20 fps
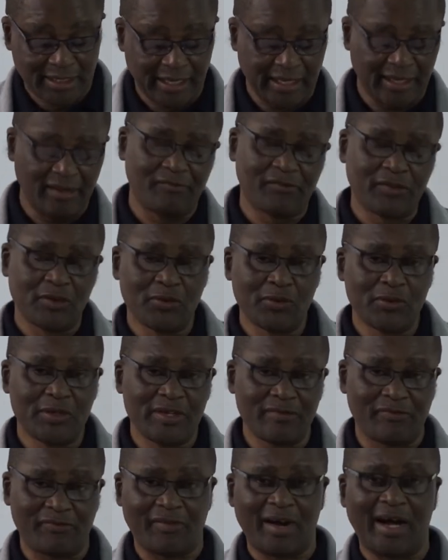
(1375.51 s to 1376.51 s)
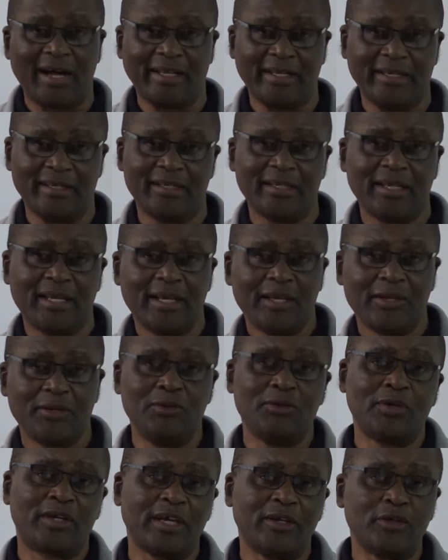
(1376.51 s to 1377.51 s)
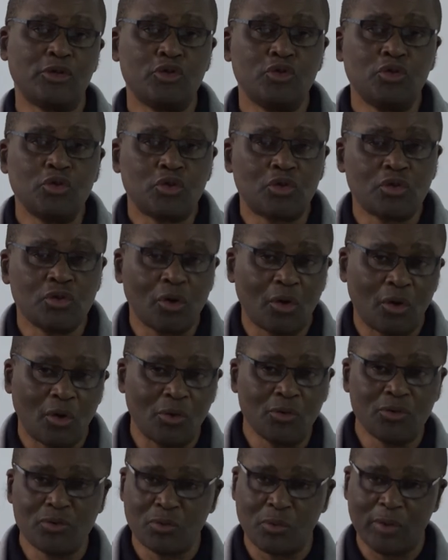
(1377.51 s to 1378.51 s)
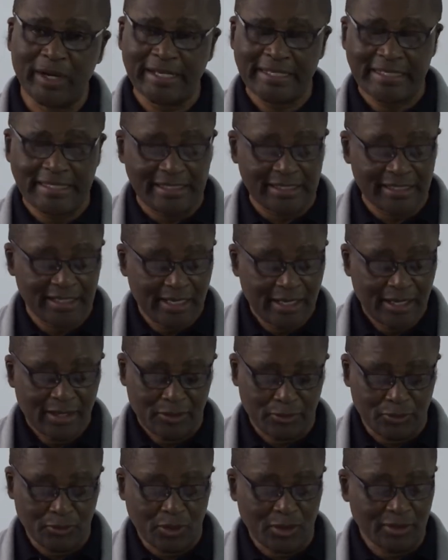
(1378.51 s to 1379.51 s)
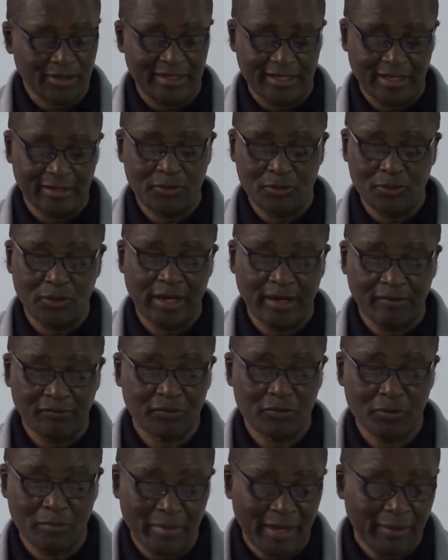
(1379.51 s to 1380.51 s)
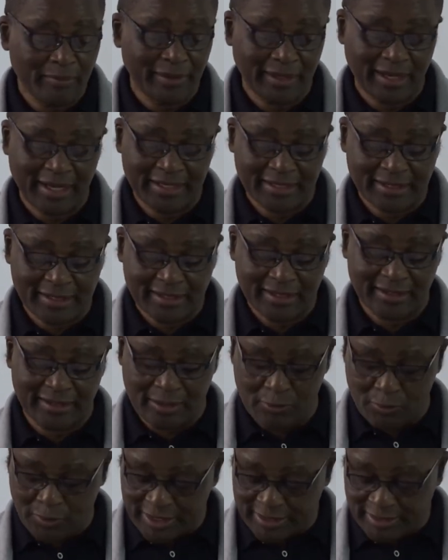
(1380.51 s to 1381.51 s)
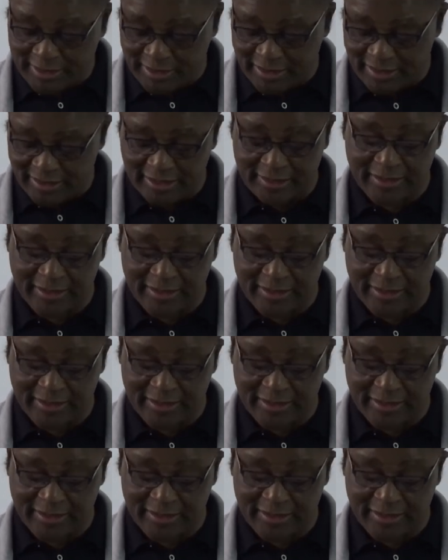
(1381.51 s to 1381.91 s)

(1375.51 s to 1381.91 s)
If you define, you can use your own words, not that you have to memorize the words in the